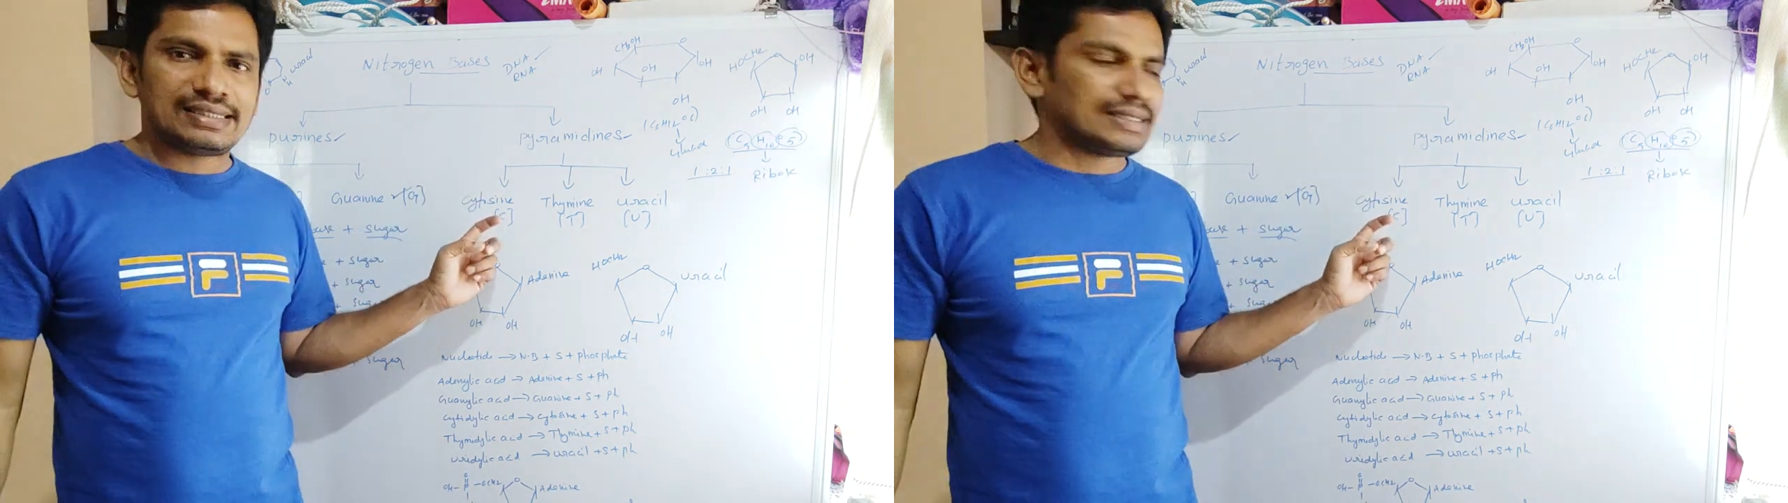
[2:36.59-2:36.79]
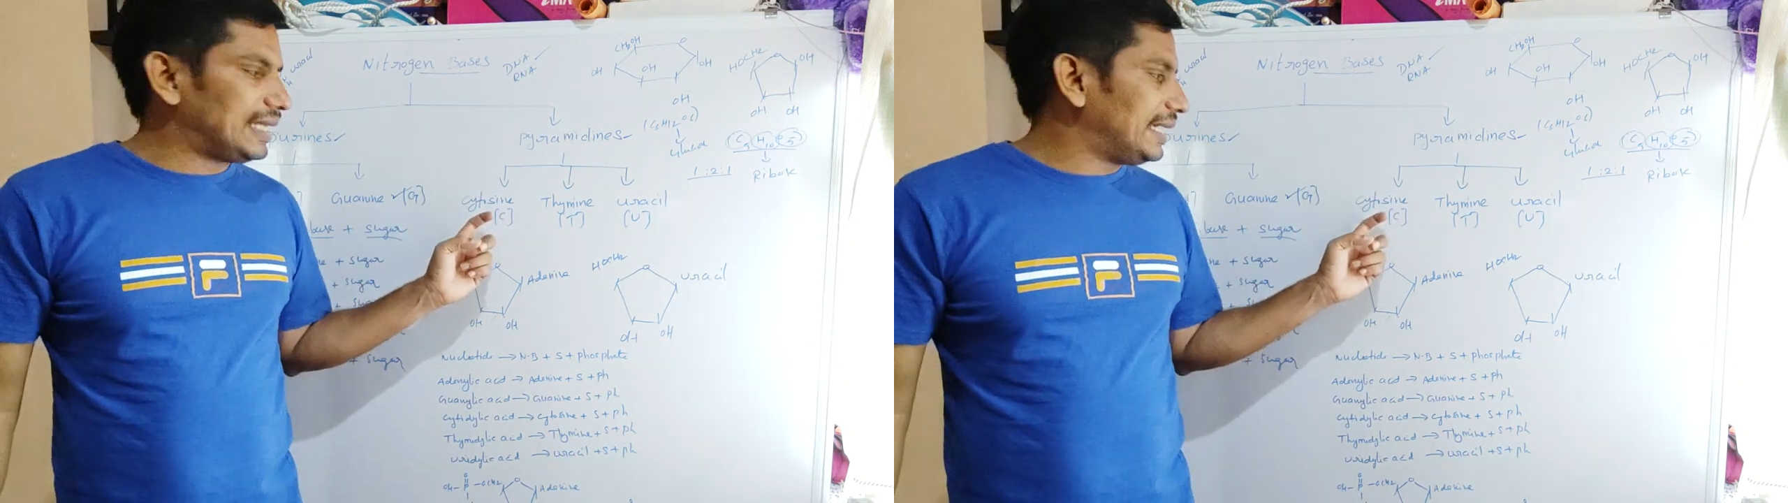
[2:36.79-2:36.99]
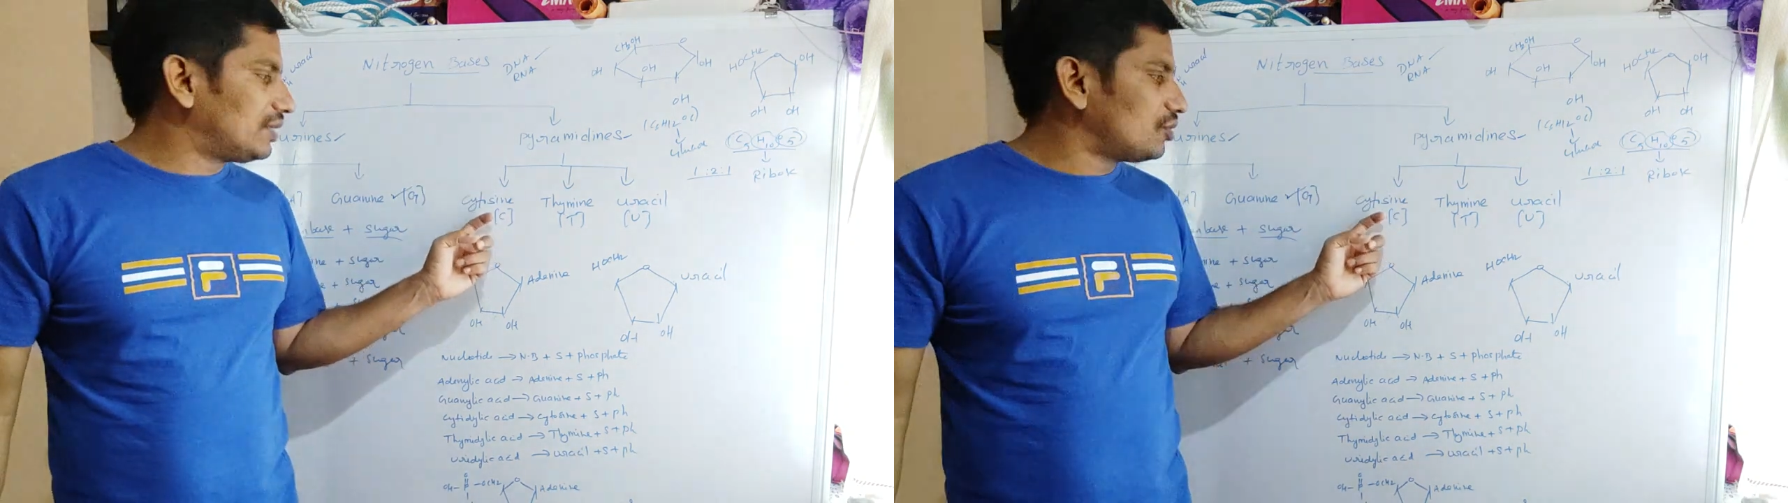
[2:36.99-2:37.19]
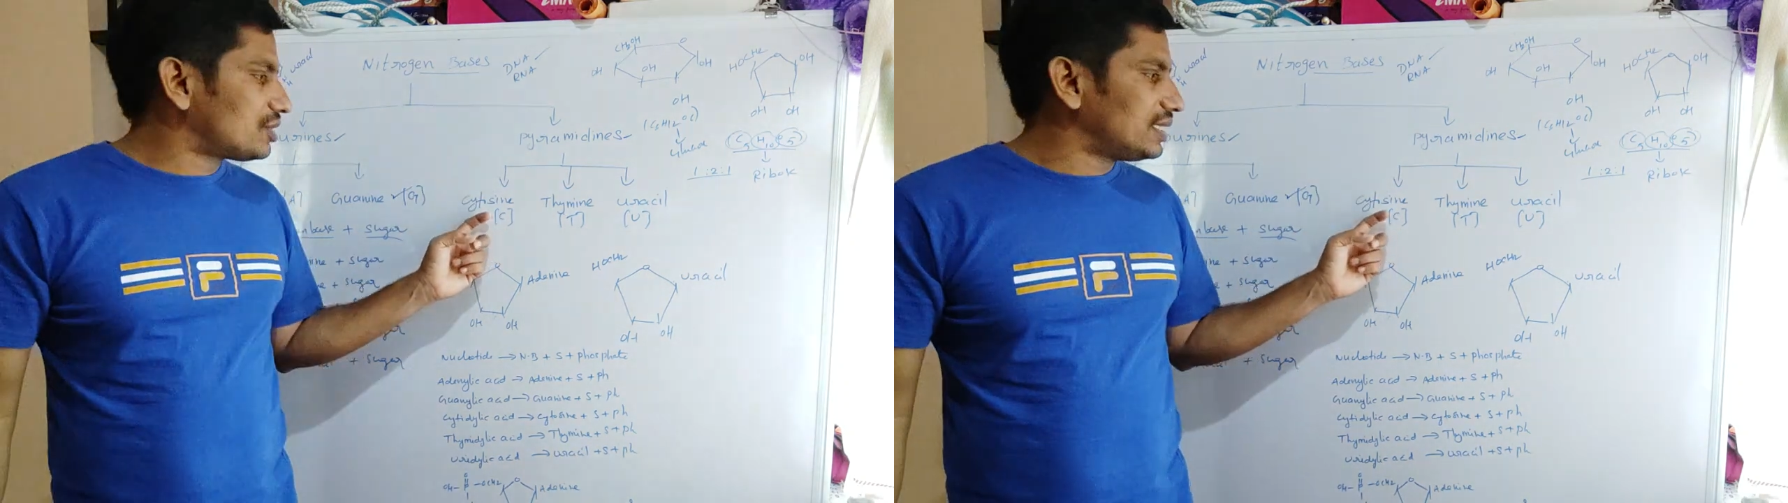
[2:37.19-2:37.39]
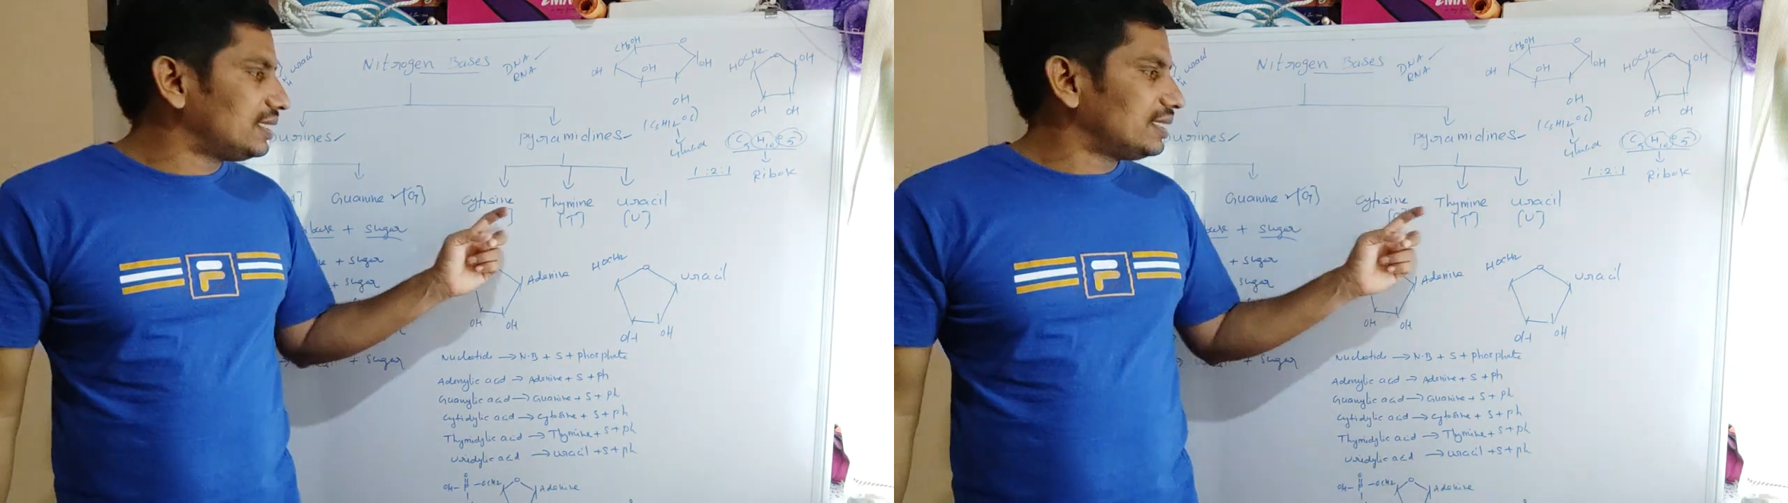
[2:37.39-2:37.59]

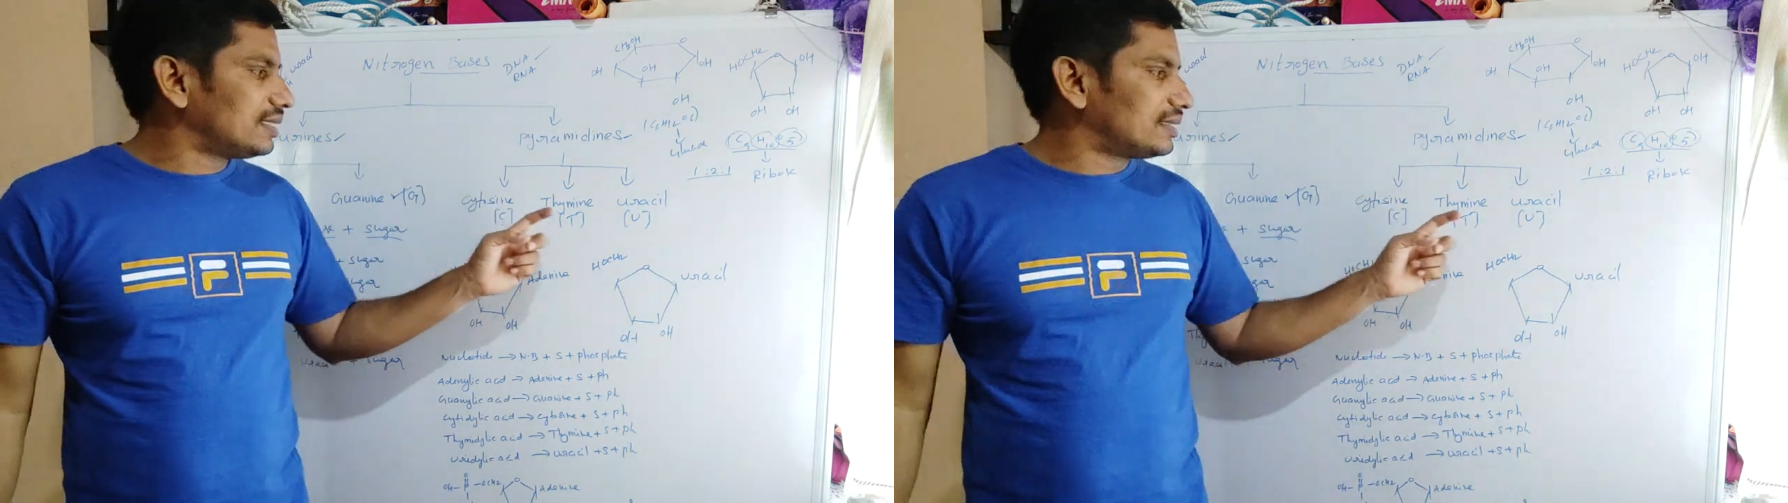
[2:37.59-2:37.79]
Cytosine,